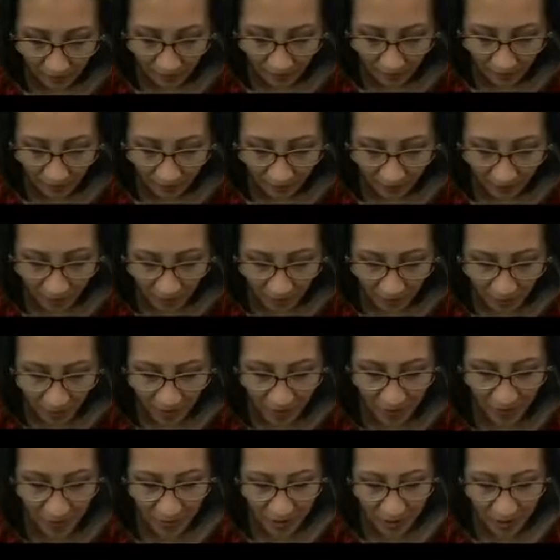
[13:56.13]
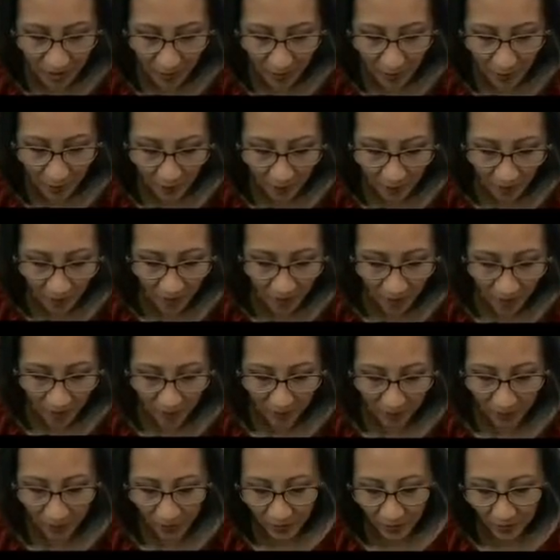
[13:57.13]
and I'm using a small, a
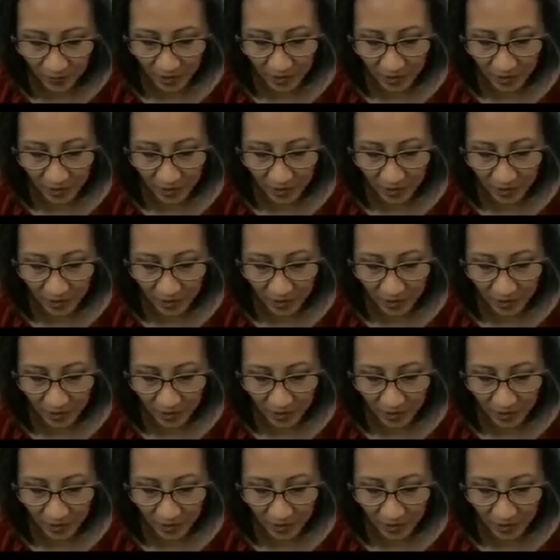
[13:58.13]
fairly